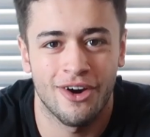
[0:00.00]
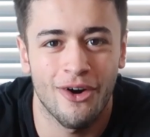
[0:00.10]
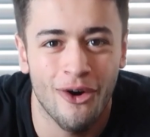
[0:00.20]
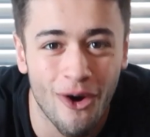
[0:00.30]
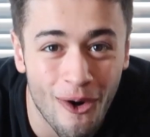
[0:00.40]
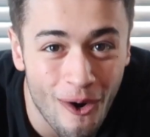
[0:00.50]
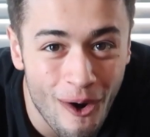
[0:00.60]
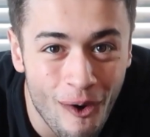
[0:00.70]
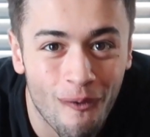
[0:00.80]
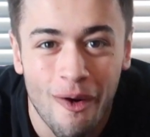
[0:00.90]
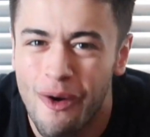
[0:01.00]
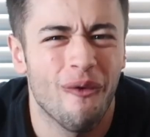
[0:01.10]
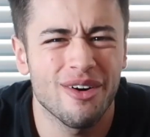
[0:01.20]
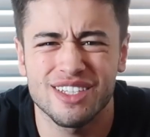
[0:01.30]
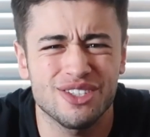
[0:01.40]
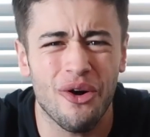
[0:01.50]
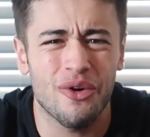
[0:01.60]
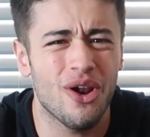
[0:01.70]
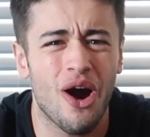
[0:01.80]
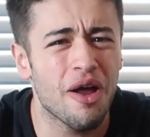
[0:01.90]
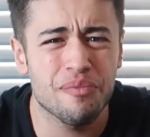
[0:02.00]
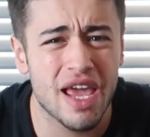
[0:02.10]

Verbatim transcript: Ho ho! What's going on,